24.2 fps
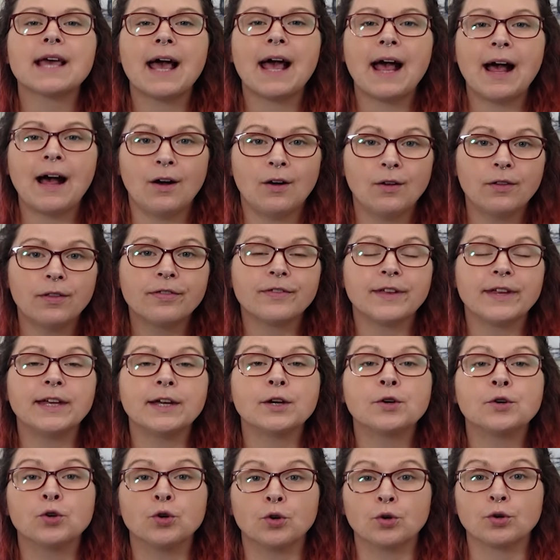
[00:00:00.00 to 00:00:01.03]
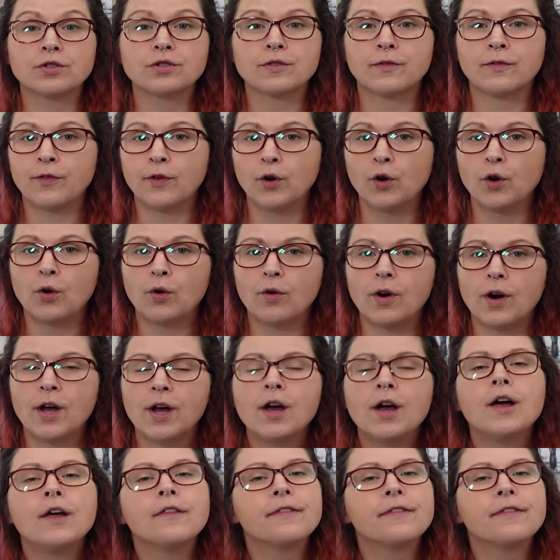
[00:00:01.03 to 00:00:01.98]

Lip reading: healthy gut flora,